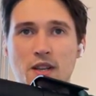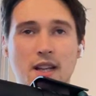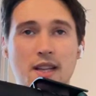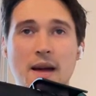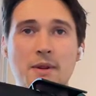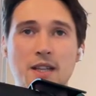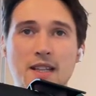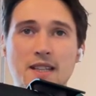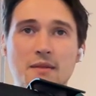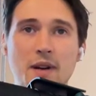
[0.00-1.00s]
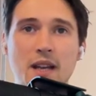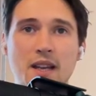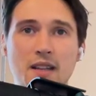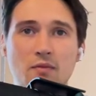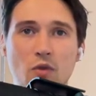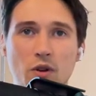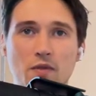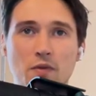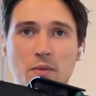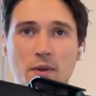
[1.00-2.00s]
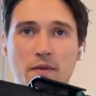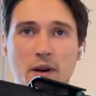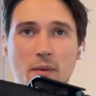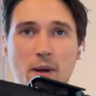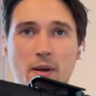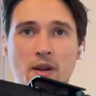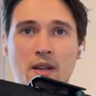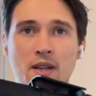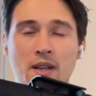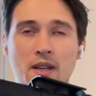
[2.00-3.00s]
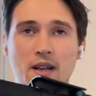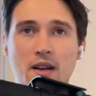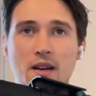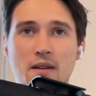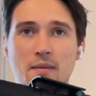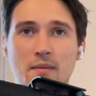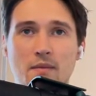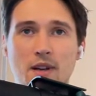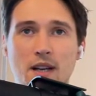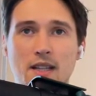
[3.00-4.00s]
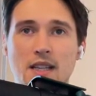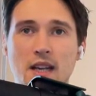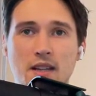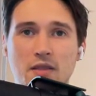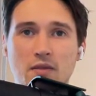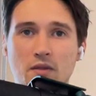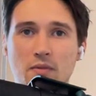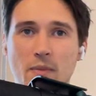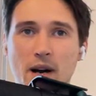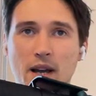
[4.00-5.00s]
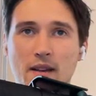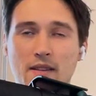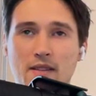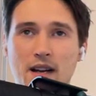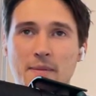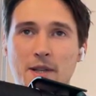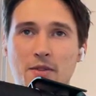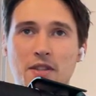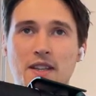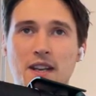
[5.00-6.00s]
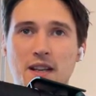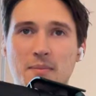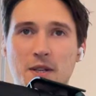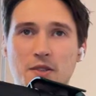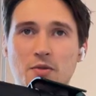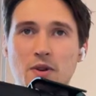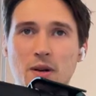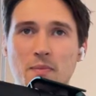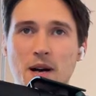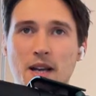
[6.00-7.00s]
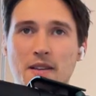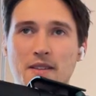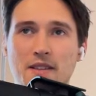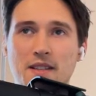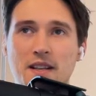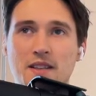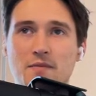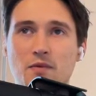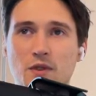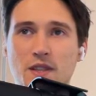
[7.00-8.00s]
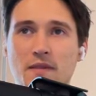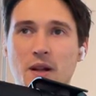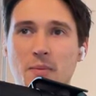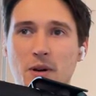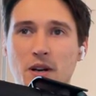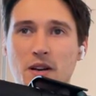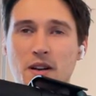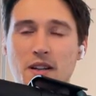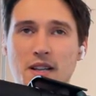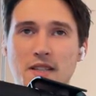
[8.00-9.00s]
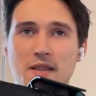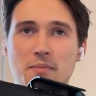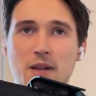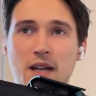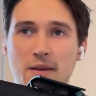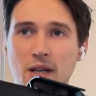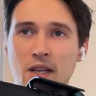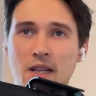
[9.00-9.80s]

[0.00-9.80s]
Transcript: That, I mean, that's the way it worked for me very well. Uh, at the end of my, I mean, not at the end, but during my Salesforce developer career, that's the plan.